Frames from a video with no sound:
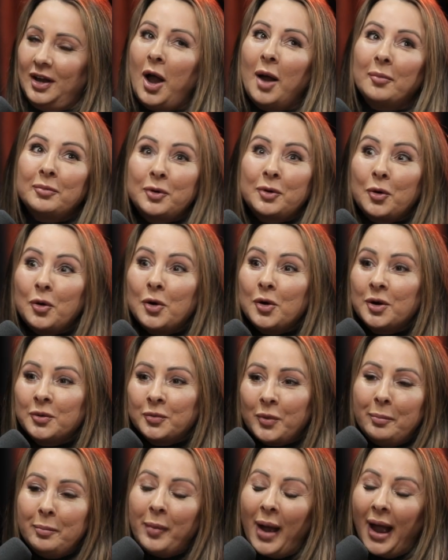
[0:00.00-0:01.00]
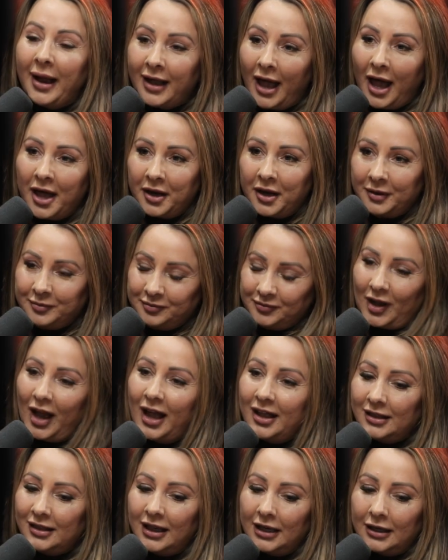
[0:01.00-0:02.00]
I'm good. We're back at it. I
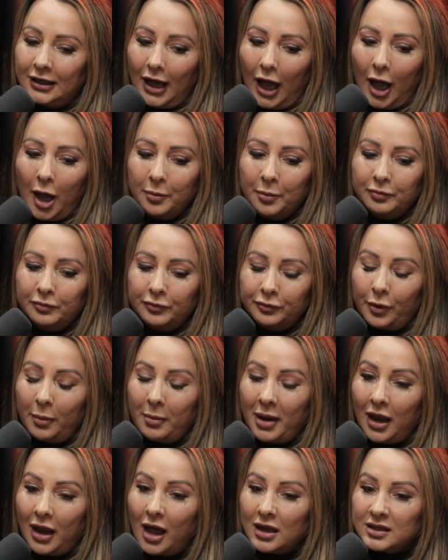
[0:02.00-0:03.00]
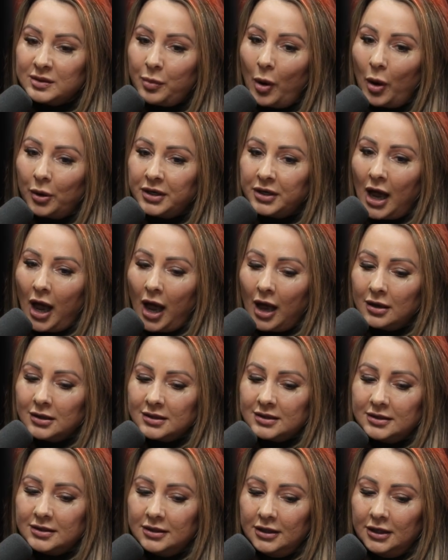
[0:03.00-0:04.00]
think from our last
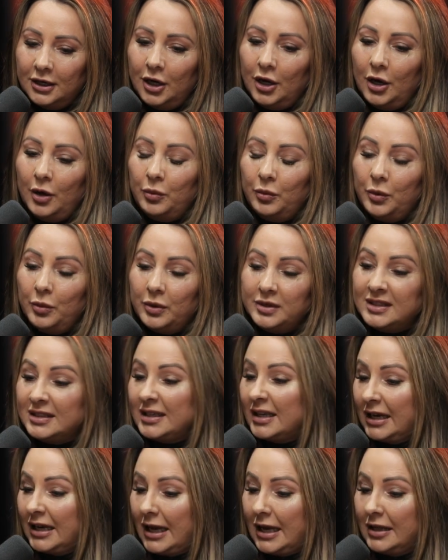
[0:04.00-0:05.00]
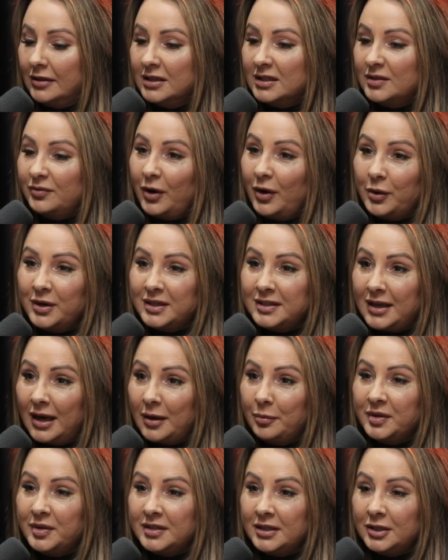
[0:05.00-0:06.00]
podcast, we were sitting in this very same
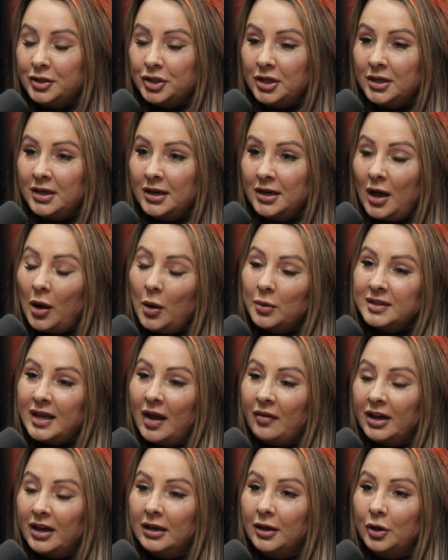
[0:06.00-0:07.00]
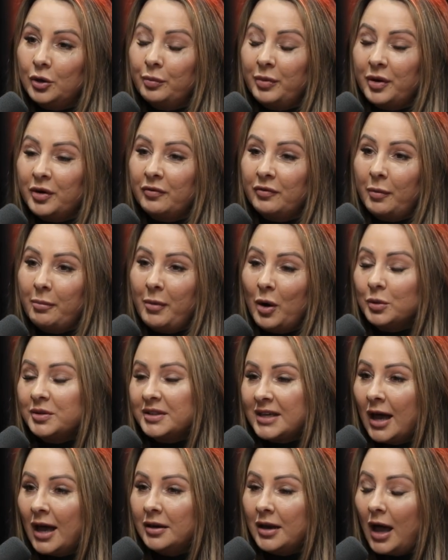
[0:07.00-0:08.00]
position and I was having a little bit of a
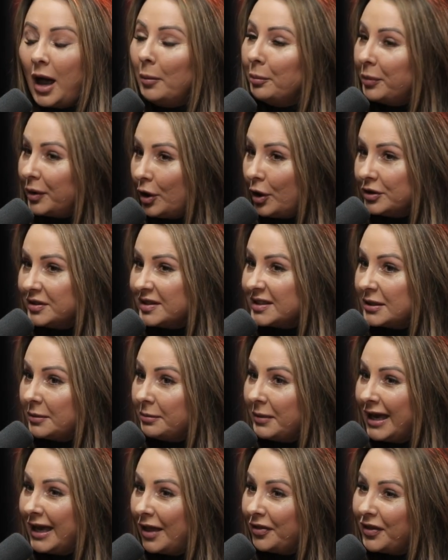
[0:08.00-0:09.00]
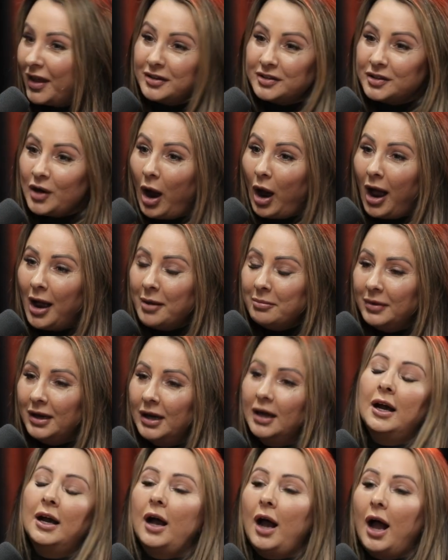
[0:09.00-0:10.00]
meltdown. Unbeknownst to me at that time,
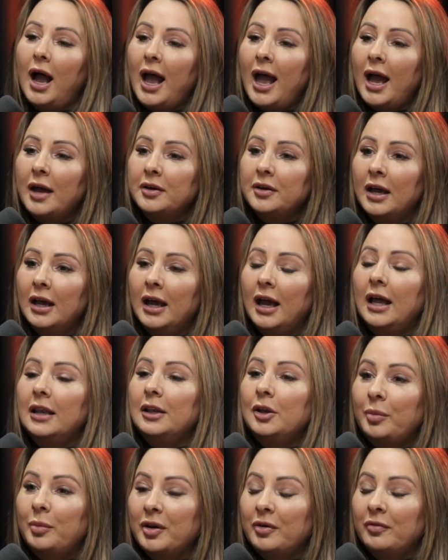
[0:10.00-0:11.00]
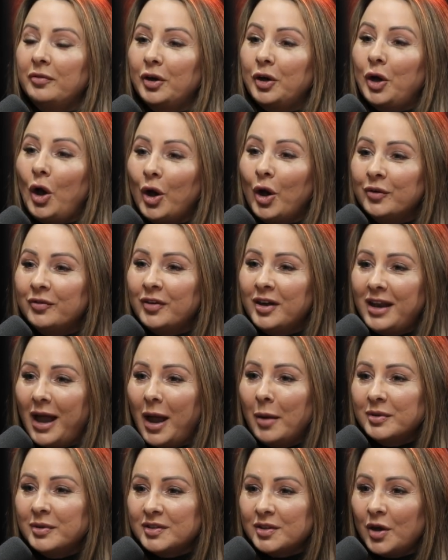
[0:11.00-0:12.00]
I had a little bit of a COVID
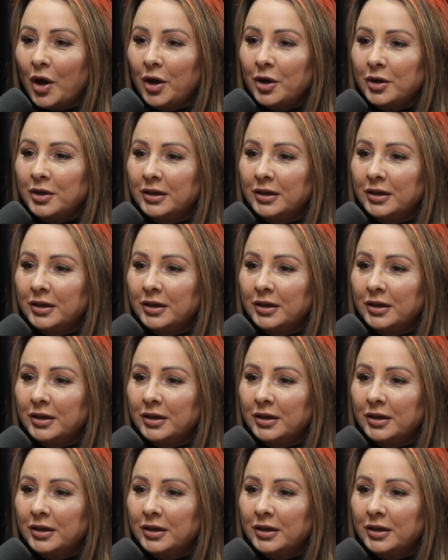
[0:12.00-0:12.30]
episode.